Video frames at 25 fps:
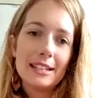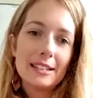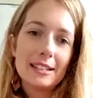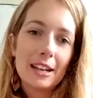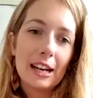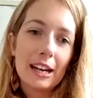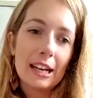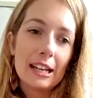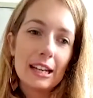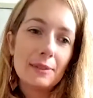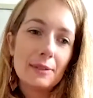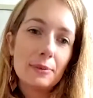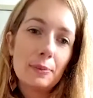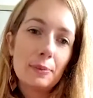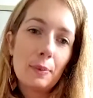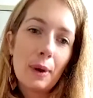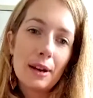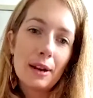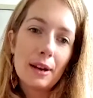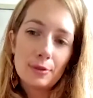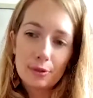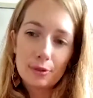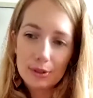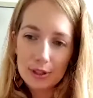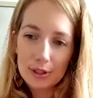I
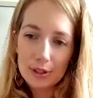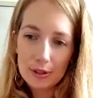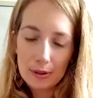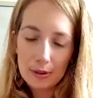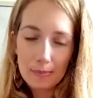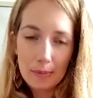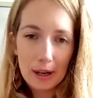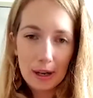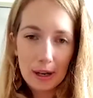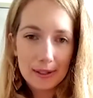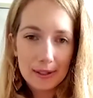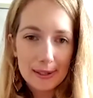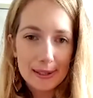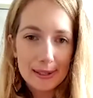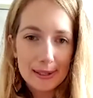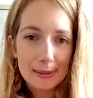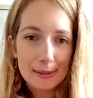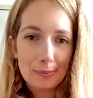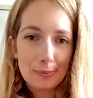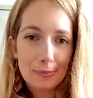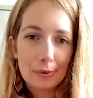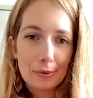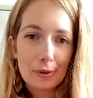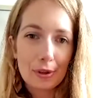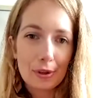went on to do a master's in
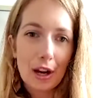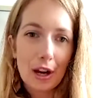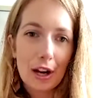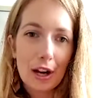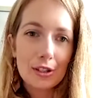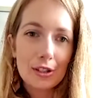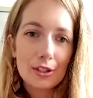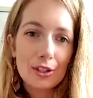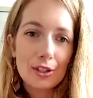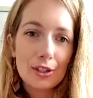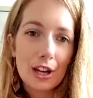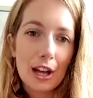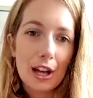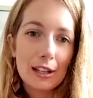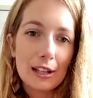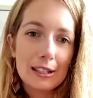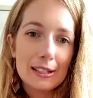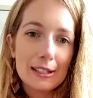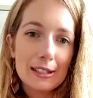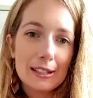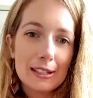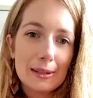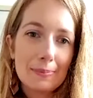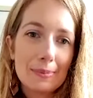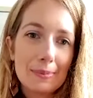broadcast
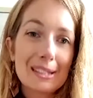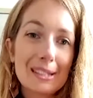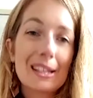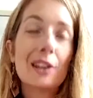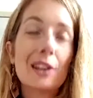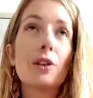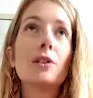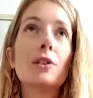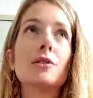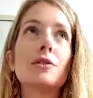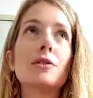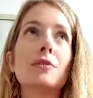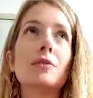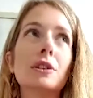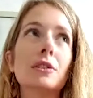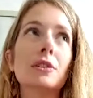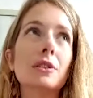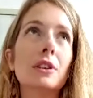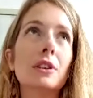journalism because I got a real